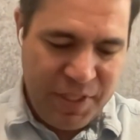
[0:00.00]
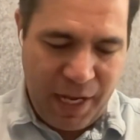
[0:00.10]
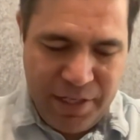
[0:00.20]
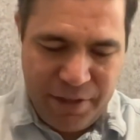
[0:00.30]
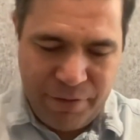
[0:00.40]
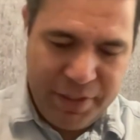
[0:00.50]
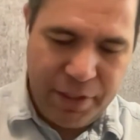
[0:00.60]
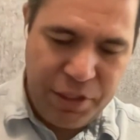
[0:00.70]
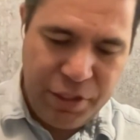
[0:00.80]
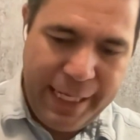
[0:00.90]
state of
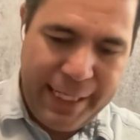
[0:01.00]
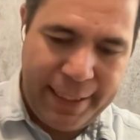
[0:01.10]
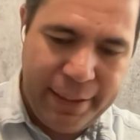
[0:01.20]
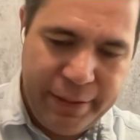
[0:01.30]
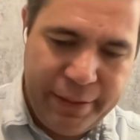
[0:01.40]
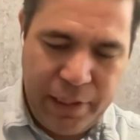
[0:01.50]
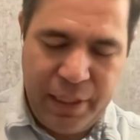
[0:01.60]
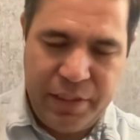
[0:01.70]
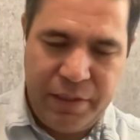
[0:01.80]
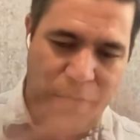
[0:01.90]
Western Australia,
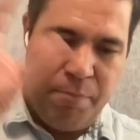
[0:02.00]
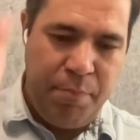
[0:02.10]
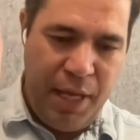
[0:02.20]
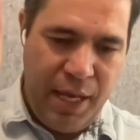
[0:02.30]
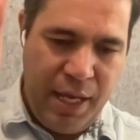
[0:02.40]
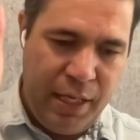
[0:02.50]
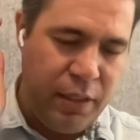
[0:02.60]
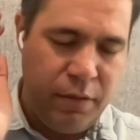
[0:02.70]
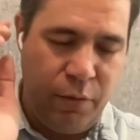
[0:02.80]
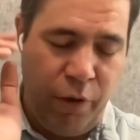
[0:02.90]
so there's a very big,
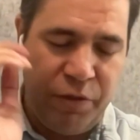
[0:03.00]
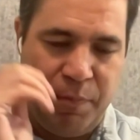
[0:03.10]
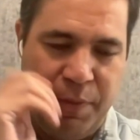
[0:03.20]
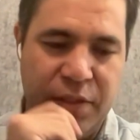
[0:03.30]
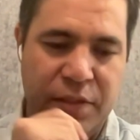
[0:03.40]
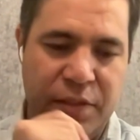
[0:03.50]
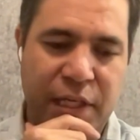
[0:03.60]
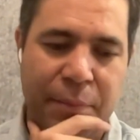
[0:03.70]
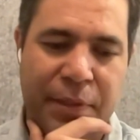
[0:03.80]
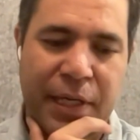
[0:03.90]
the world's
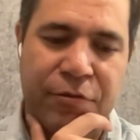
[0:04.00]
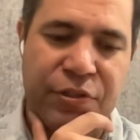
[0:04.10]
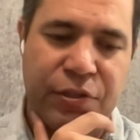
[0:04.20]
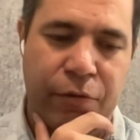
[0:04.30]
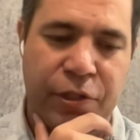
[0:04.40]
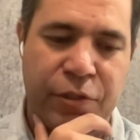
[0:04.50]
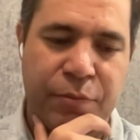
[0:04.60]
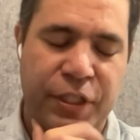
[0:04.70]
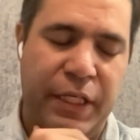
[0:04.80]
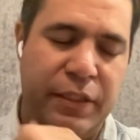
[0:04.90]
biggest carbon capture and storage
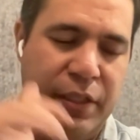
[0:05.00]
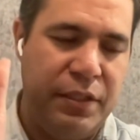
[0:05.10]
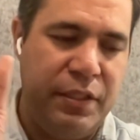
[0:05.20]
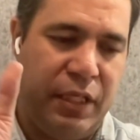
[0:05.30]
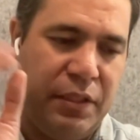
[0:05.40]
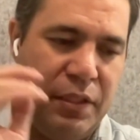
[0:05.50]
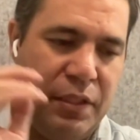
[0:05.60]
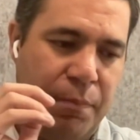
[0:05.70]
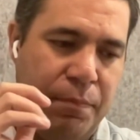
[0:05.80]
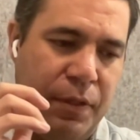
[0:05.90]
project that
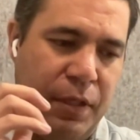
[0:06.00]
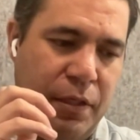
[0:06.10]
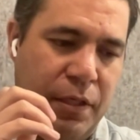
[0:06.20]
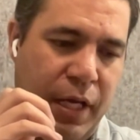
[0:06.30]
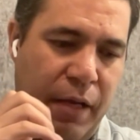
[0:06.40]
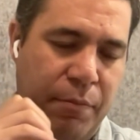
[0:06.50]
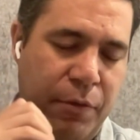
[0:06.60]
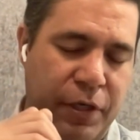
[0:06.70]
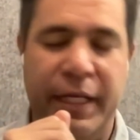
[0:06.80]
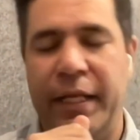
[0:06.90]
sits up in
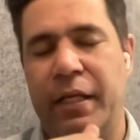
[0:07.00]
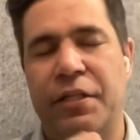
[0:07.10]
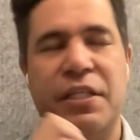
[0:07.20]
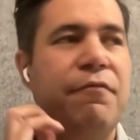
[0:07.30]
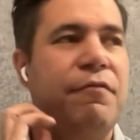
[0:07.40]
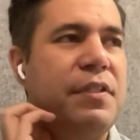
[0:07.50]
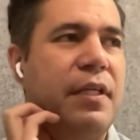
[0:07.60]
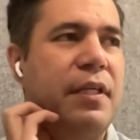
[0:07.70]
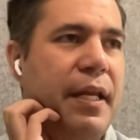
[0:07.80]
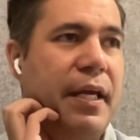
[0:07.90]
on an LNG
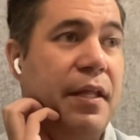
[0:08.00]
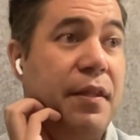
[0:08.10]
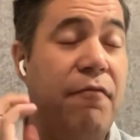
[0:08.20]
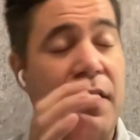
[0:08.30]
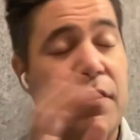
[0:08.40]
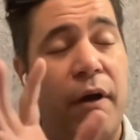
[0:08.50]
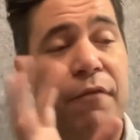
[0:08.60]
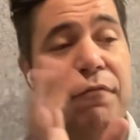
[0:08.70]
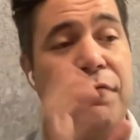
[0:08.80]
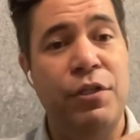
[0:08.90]
facility, and they've had
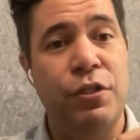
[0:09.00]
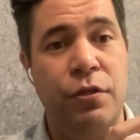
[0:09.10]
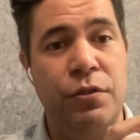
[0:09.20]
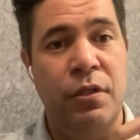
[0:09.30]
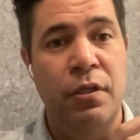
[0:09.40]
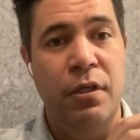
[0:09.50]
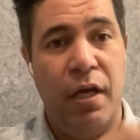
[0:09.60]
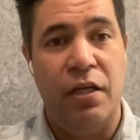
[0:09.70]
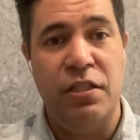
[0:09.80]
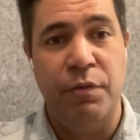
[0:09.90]
quite a few issues
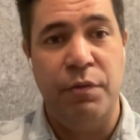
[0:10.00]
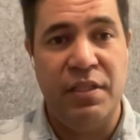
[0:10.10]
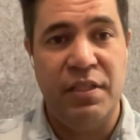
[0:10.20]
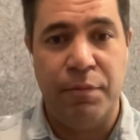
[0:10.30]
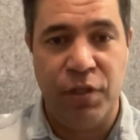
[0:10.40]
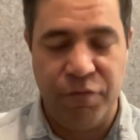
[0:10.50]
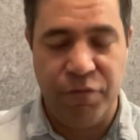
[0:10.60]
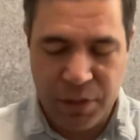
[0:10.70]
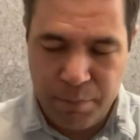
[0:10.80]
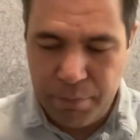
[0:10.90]
actually with their
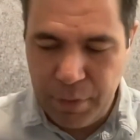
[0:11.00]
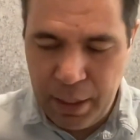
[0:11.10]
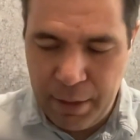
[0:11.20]
subsurface